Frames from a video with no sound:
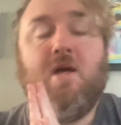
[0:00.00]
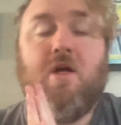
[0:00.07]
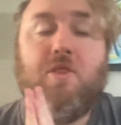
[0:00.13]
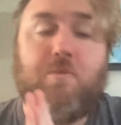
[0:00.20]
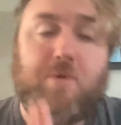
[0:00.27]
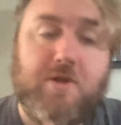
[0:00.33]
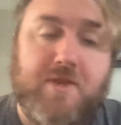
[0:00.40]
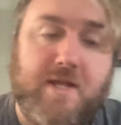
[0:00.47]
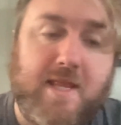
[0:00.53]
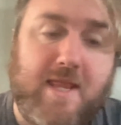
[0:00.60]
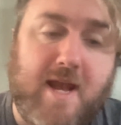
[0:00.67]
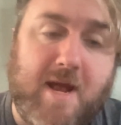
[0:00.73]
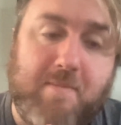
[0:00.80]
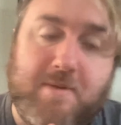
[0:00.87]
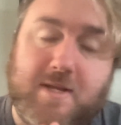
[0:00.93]
the one thing that
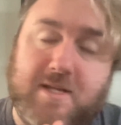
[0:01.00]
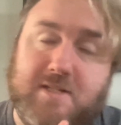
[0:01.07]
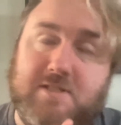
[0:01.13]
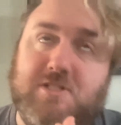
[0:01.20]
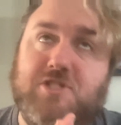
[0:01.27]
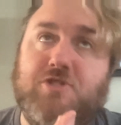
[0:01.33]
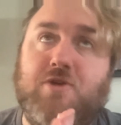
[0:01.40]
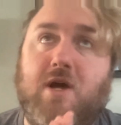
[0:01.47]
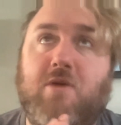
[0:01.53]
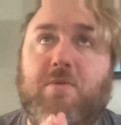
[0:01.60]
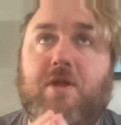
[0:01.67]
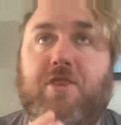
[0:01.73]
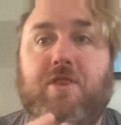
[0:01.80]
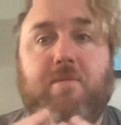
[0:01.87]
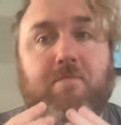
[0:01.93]
I'm struck
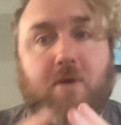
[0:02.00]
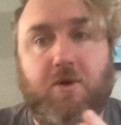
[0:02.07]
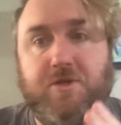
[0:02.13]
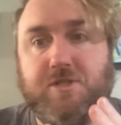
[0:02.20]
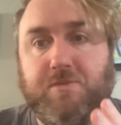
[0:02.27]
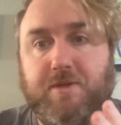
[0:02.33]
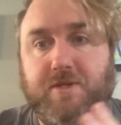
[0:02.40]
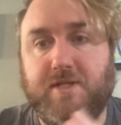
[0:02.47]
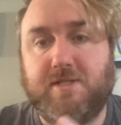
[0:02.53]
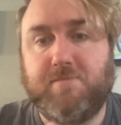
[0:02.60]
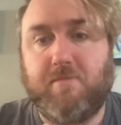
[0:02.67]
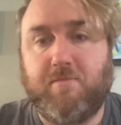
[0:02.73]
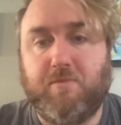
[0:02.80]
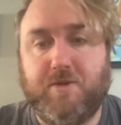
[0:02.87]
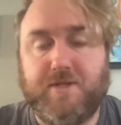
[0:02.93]
with the most with this
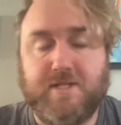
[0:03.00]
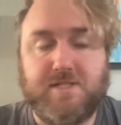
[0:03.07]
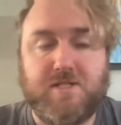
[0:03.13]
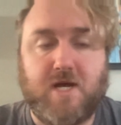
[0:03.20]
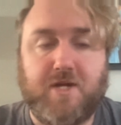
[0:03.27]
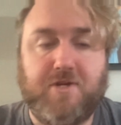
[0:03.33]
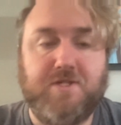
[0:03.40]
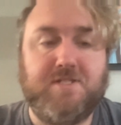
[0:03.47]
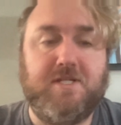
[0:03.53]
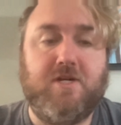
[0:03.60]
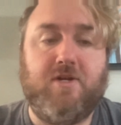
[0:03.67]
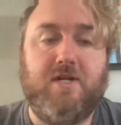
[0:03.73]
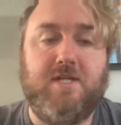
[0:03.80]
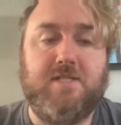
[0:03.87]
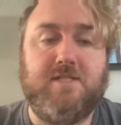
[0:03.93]
docu
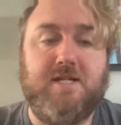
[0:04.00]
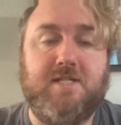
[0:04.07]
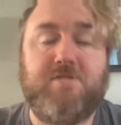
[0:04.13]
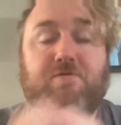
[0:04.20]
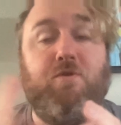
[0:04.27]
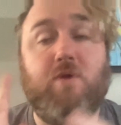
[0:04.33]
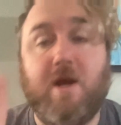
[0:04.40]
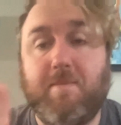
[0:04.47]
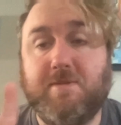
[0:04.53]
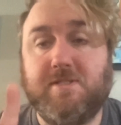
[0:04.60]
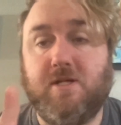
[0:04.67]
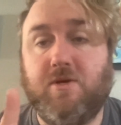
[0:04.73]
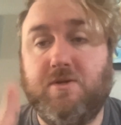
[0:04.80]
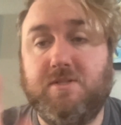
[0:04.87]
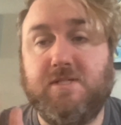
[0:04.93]
series, it's 4
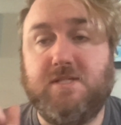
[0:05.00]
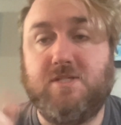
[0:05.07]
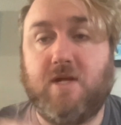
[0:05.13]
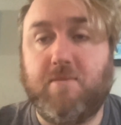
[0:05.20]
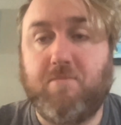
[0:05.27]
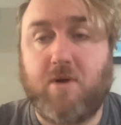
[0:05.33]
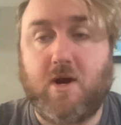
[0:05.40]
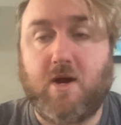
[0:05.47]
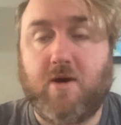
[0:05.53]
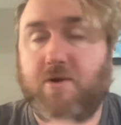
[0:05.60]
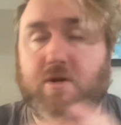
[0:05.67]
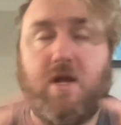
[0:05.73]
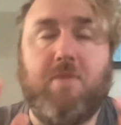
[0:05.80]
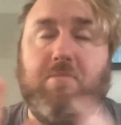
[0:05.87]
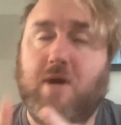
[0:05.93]
episodes. It's on Prime, or
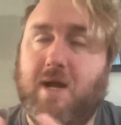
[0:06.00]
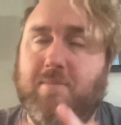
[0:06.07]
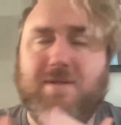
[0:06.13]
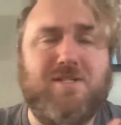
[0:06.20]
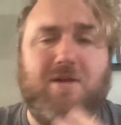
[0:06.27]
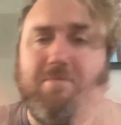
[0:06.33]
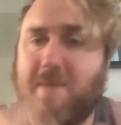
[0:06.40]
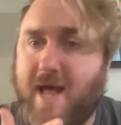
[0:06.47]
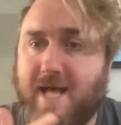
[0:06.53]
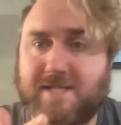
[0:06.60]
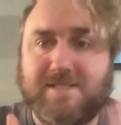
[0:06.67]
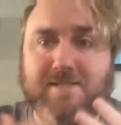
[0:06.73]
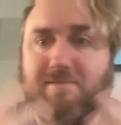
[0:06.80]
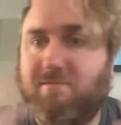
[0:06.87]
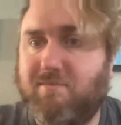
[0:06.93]
not Prime. It's on
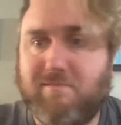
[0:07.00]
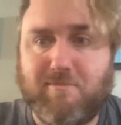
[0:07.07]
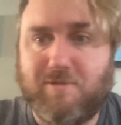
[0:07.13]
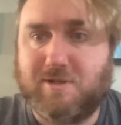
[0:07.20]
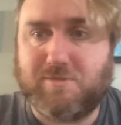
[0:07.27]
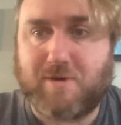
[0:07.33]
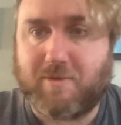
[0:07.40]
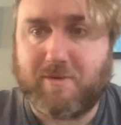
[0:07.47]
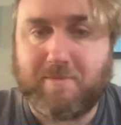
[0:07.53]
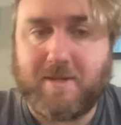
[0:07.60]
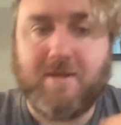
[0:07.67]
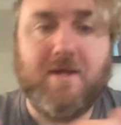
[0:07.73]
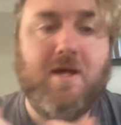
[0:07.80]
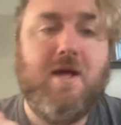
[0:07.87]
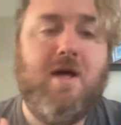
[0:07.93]
Max. What's wrong with me?
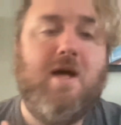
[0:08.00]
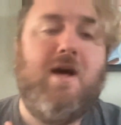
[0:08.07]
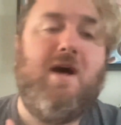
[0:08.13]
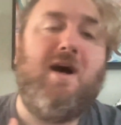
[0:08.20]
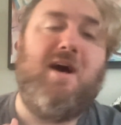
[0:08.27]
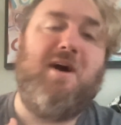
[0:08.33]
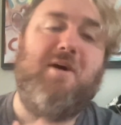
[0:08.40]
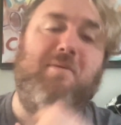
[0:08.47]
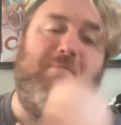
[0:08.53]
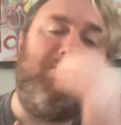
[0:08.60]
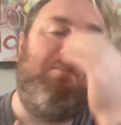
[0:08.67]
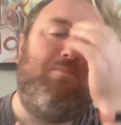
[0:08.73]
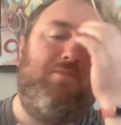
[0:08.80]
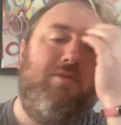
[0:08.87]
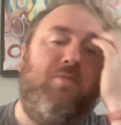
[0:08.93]

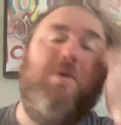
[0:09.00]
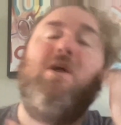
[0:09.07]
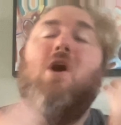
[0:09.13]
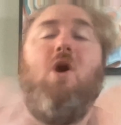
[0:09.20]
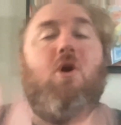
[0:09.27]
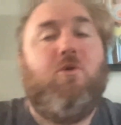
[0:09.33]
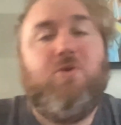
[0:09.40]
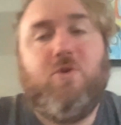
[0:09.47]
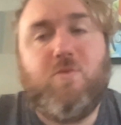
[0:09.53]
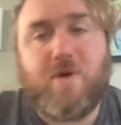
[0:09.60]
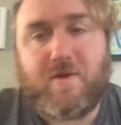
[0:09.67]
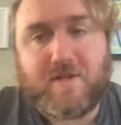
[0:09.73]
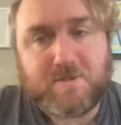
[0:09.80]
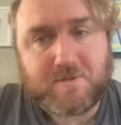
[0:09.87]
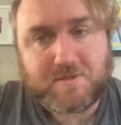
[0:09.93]
We all knew
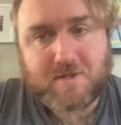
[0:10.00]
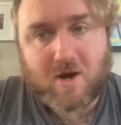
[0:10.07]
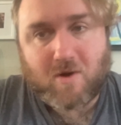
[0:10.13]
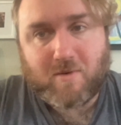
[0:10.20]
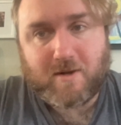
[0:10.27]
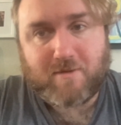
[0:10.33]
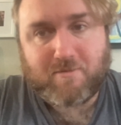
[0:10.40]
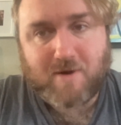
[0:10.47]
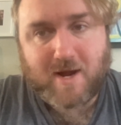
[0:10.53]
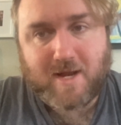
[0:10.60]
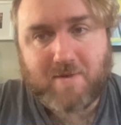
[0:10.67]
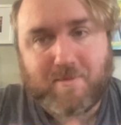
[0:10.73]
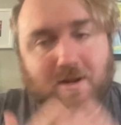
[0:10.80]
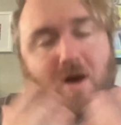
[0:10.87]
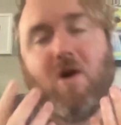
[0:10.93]
where this was going,
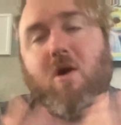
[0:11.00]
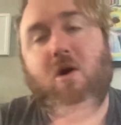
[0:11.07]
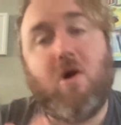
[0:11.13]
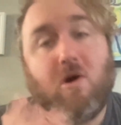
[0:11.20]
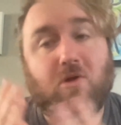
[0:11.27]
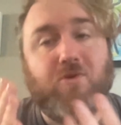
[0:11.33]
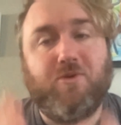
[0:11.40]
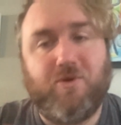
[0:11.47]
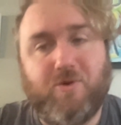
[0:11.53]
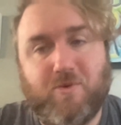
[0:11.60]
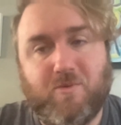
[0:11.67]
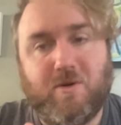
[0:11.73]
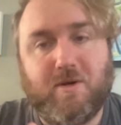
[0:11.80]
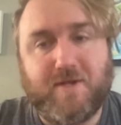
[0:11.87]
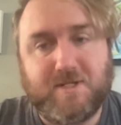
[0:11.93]
right? We all
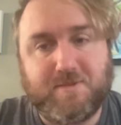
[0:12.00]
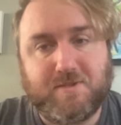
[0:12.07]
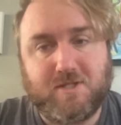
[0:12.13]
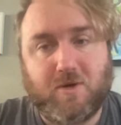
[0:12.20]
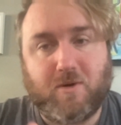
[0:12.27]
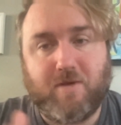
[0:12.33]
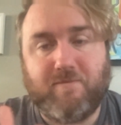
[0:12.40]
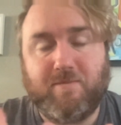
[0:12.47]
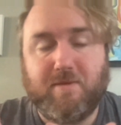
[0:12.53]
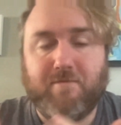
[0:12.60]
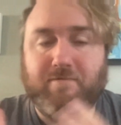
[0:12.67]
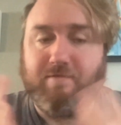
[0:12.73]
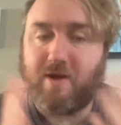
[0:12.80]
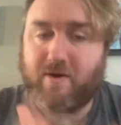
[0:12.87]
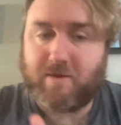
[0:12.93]
knew where this was going from the
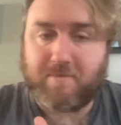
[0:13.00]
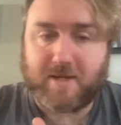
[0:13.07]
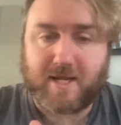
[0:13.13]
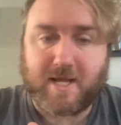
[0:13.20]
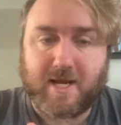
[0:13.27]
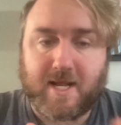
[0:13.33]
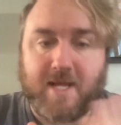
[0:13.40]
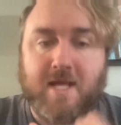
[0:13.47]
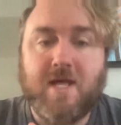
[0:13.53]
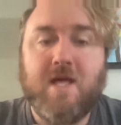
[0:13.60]
very beginning.